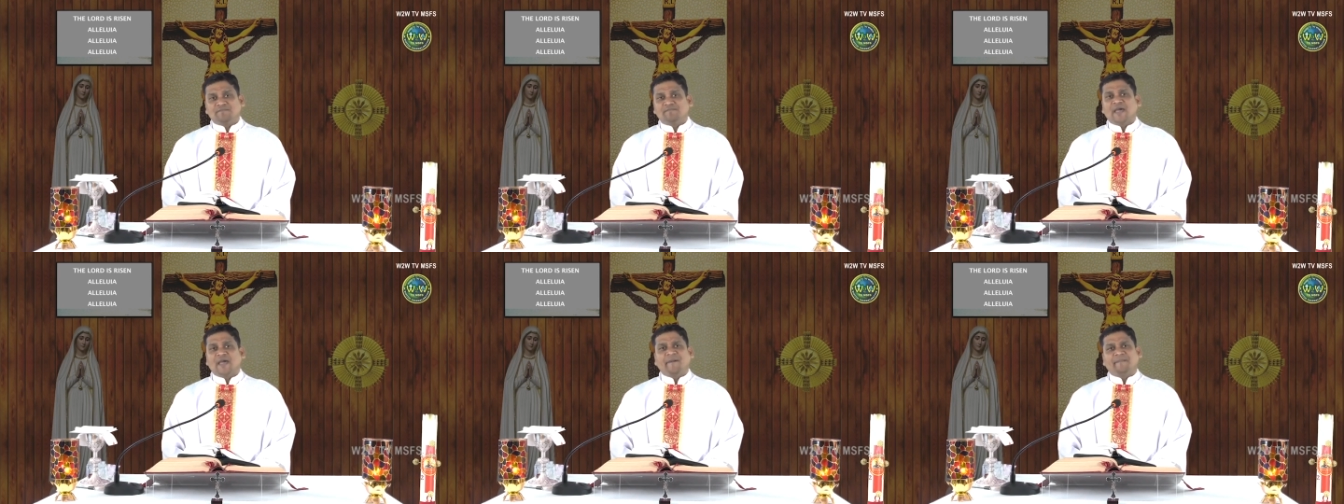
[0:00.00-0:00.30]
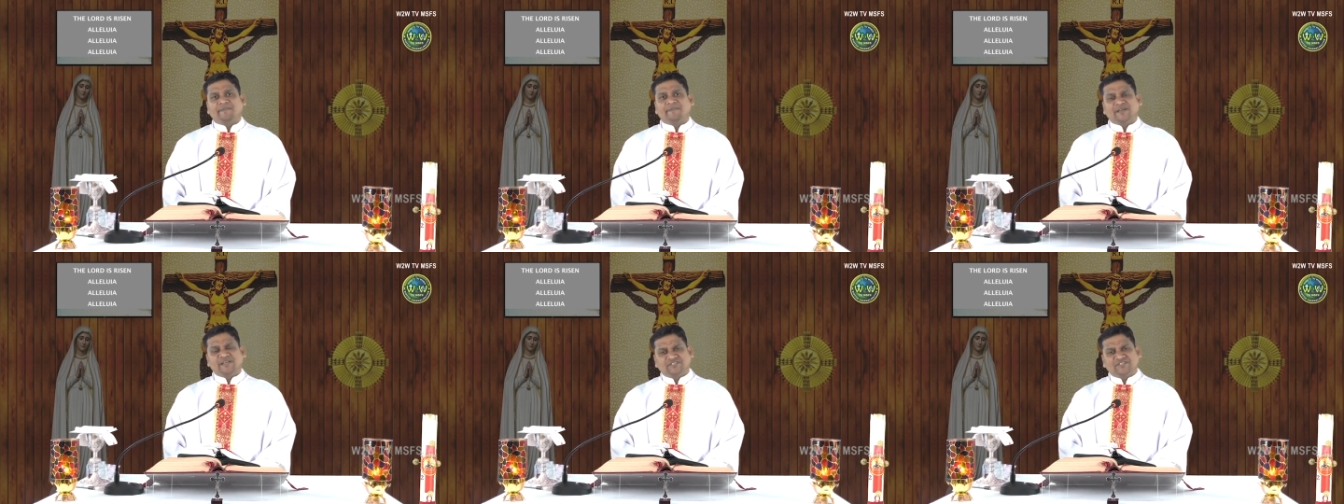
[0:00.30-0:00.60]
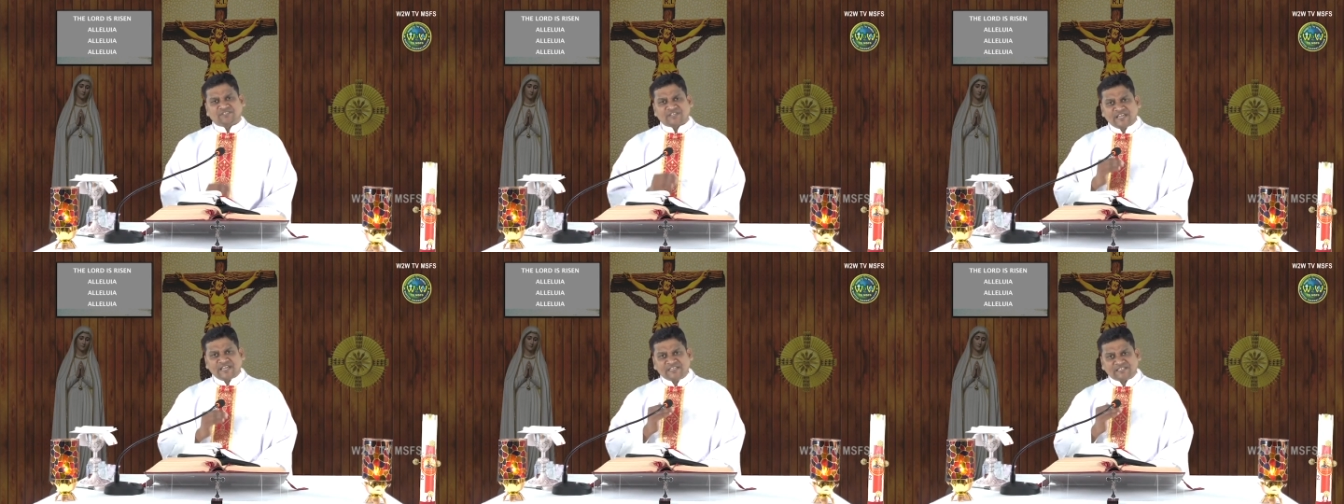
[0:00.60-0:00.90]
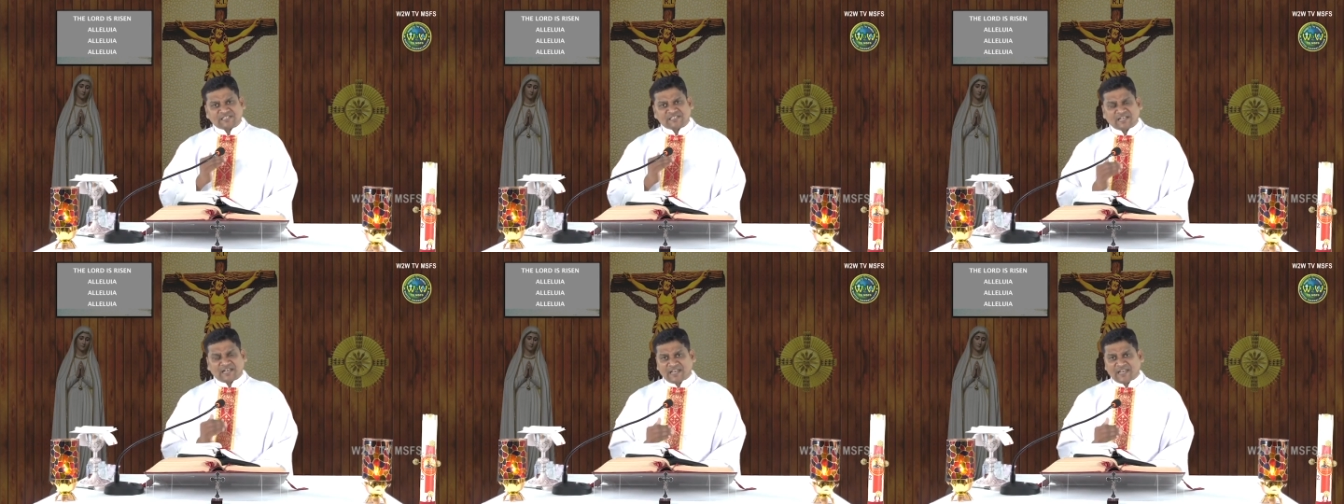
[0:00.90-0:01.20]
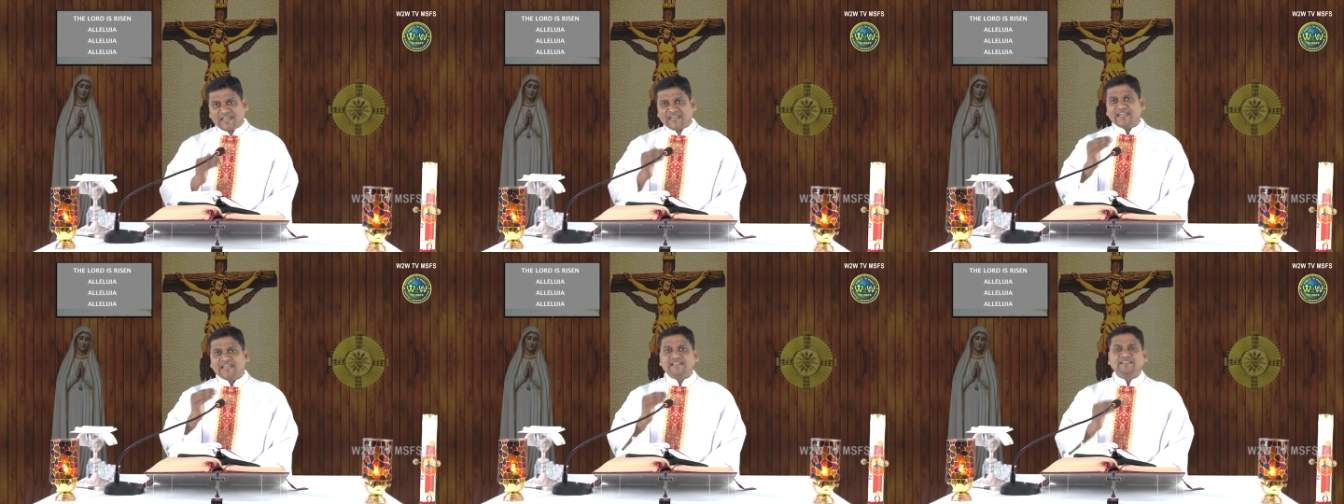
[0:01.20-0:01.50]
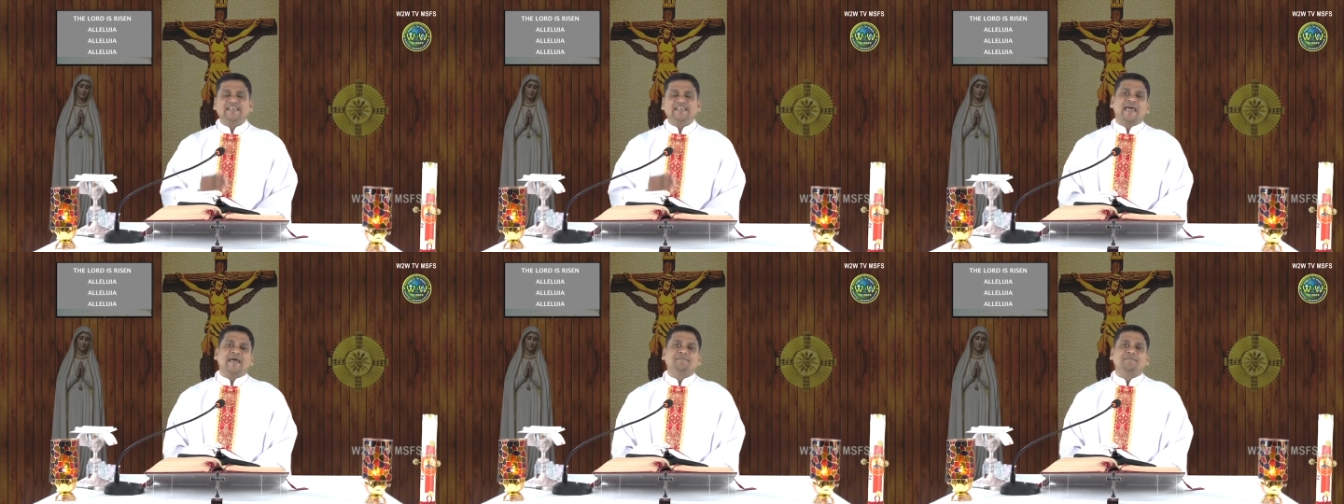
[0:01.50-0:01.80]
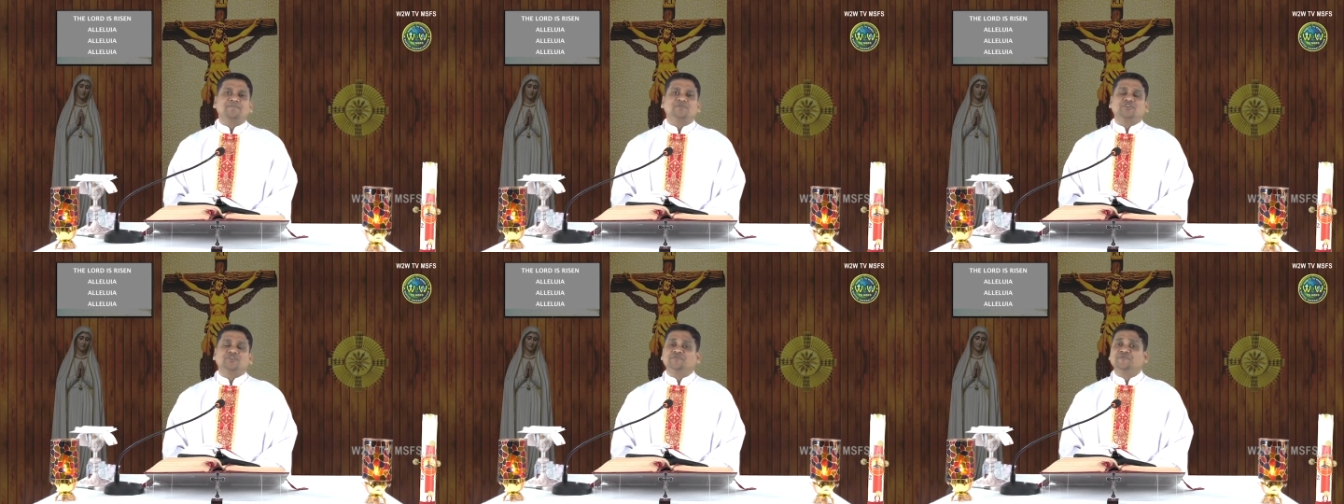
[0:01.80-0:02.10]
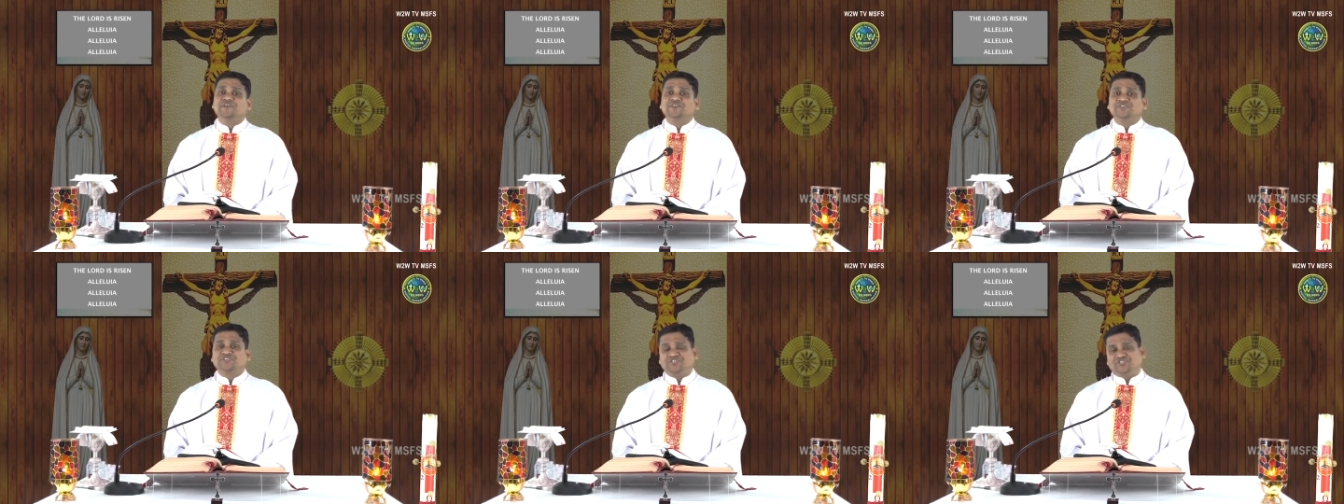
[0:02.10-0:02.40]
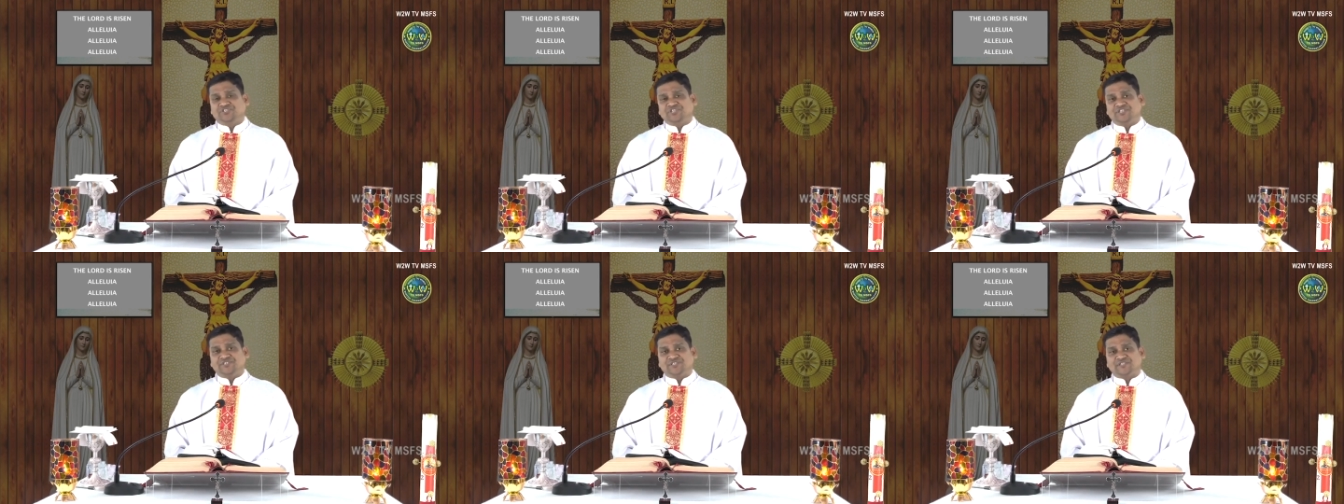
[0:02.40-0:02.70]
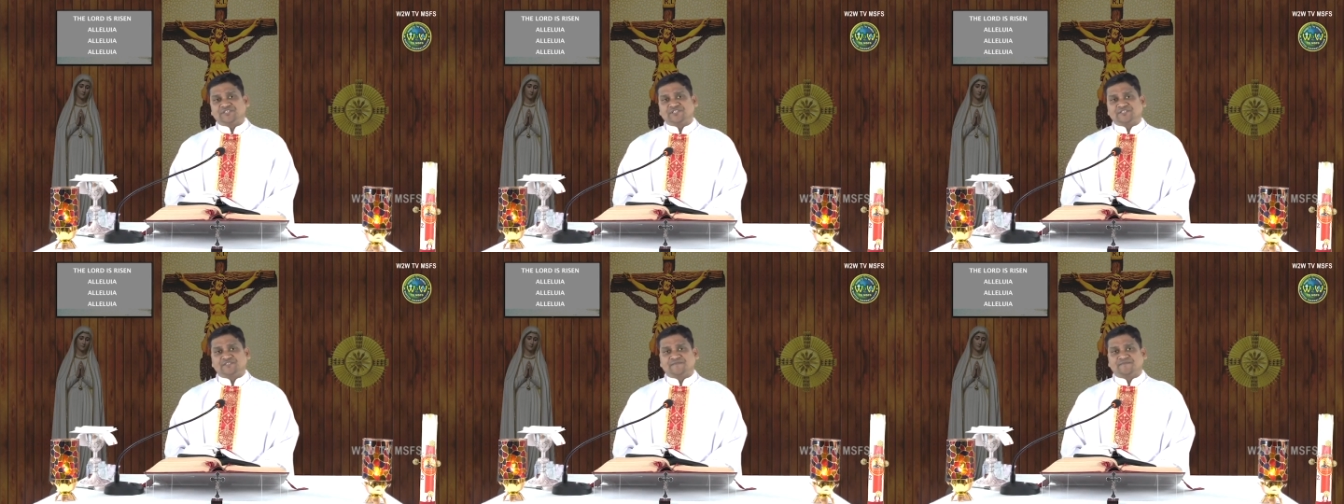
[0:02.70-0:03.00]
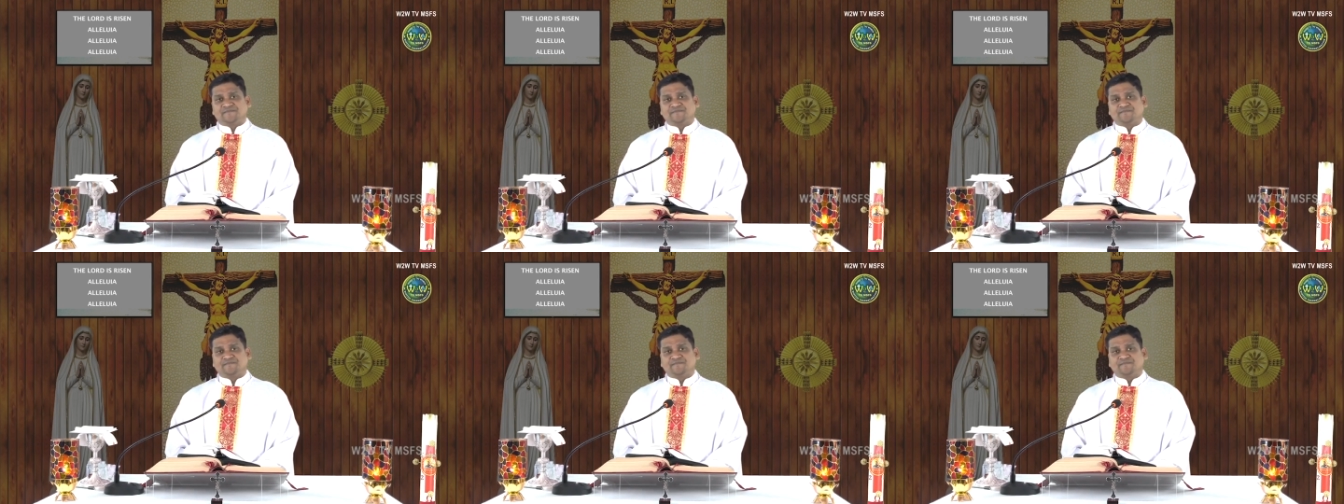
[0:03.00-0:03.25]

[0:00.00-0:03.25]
the Baptist is leading them towards Jesus.